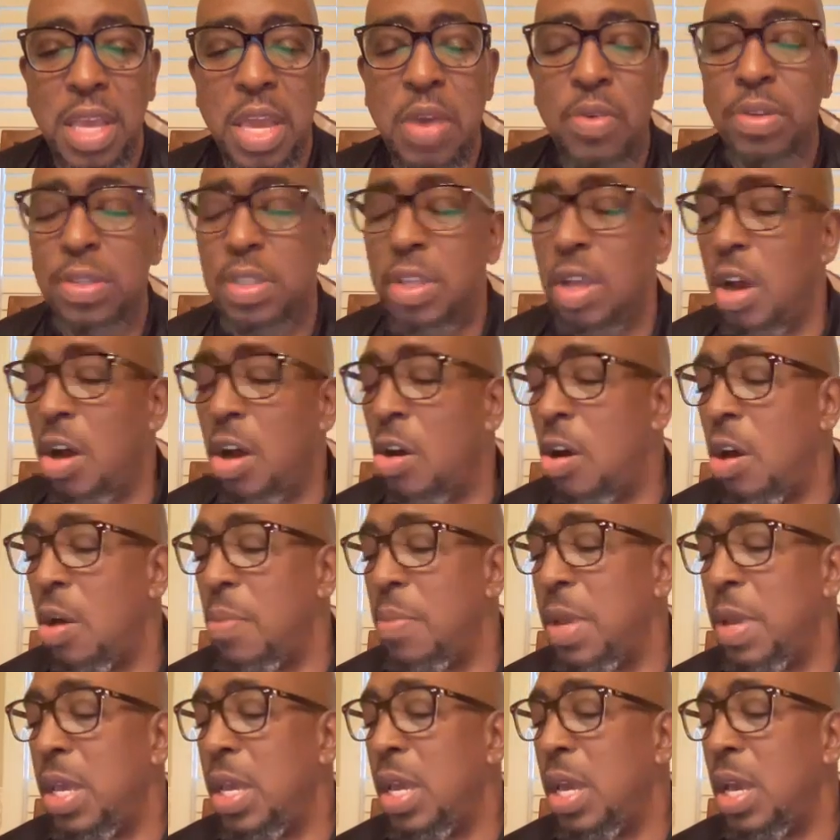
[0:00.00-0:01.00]
It was an
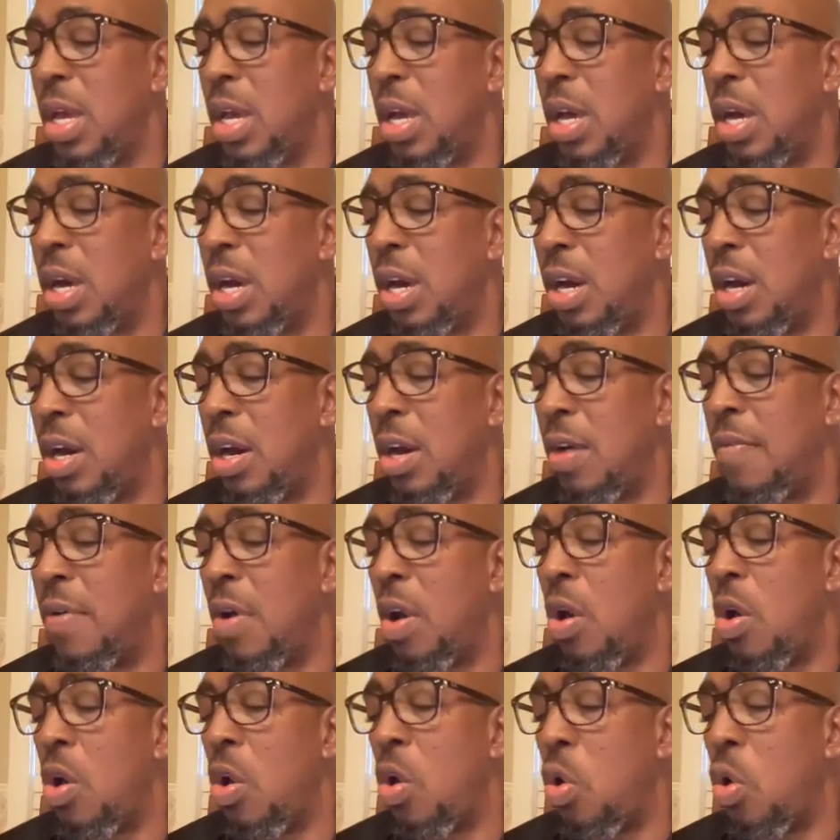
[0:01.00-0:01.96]
army of